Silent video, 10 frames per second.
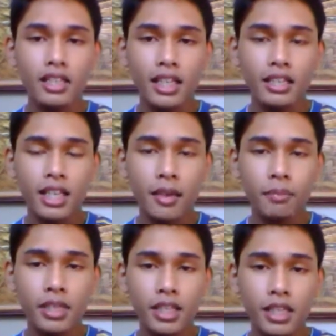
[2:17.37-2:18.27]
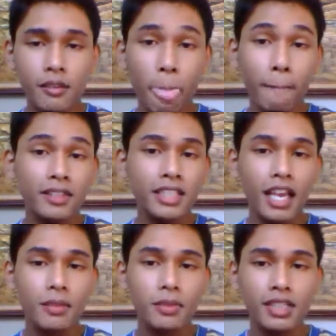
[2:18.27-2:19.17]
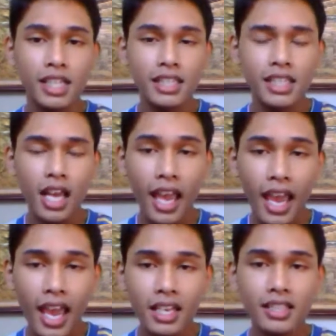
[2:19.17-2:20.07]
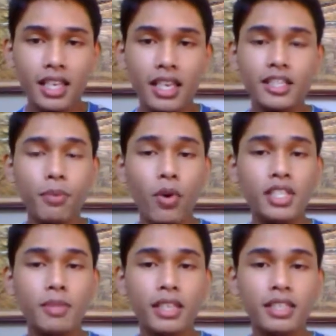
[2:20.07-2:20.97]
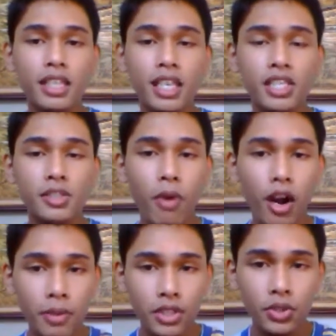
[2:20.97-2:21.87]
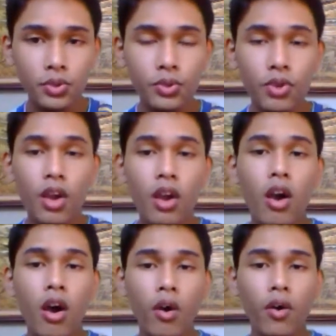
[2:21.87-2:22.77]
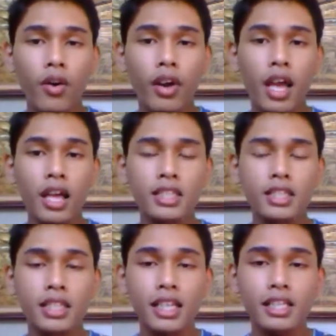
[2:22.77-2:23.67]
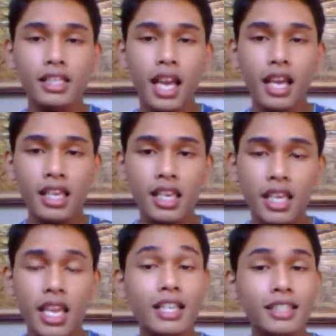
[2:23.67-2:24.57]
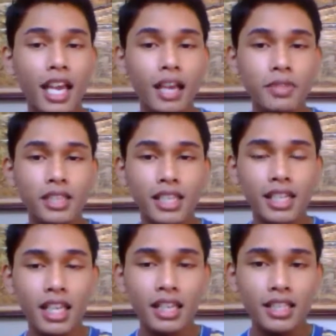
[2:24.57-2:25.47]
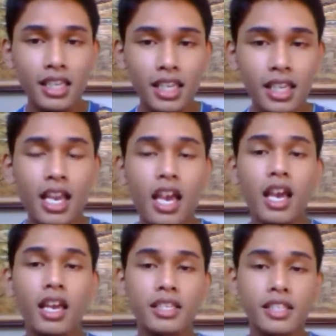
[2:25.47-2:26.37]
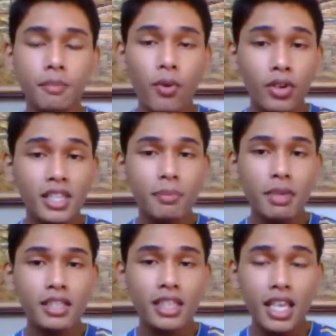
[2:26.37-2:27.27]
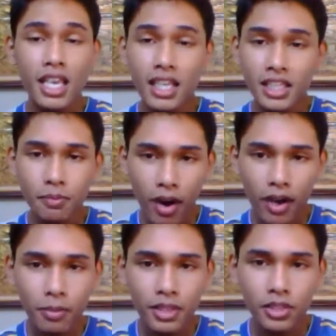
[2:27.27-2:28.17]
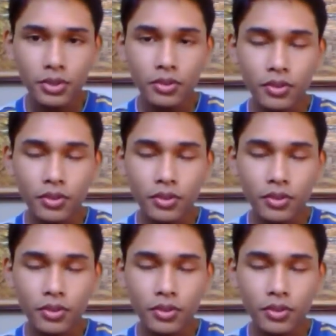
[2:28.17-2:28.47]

delta p times delta x is approximately its power 2, or a delta E times delta T is approximately its power 2.